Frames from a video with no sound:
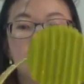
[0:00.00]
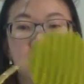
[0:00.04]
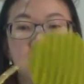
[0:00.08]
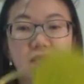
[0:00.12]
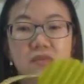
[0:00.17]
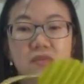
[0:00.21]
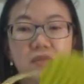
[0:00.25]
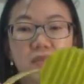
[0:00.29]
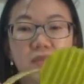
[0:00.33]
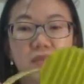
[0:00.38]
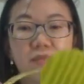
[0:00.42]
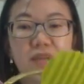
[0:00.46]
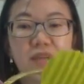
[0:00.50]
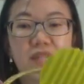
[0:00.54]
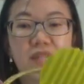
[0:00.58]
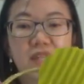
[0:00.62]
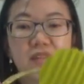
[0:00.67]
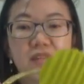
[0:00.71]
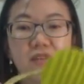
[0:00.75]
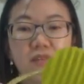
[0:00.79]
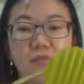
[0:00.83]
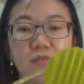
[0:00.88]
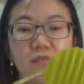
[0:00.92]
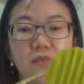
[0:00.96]
So
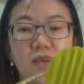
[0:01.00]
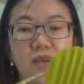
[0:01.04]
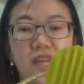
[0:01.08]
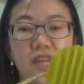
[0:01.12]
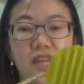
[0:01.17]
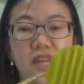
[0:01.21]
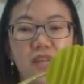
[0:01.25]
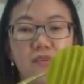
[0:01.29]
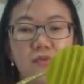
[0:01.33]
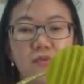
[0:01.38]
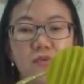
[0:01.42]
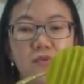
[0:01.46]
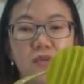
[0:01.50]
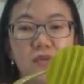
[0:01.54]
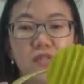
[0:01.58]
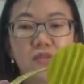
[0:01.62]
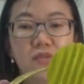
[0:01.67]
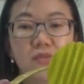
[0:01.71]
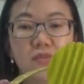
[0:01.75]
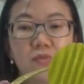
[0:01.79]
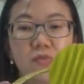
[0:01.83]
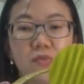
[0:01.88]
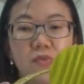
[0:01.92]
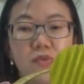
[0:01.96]
depending on where you
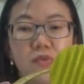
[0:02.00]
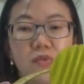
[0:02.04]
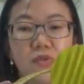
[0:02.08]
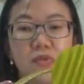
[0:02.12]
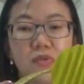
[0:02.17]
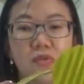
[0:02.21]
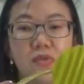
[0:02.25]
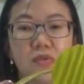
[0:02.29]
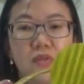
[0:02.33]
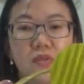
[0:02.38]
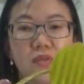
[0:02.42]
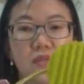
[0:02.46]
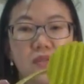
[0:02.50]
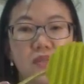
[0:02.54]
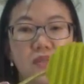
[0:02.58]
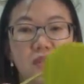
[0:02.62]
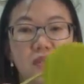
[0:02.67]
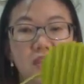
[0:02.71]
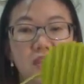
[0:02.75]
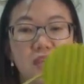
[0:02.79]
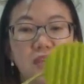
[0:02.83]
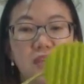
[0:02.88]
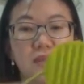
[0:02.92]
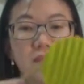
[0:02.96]
want to put,
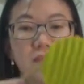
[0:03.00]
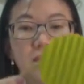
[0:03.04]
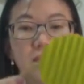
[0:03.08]
okay?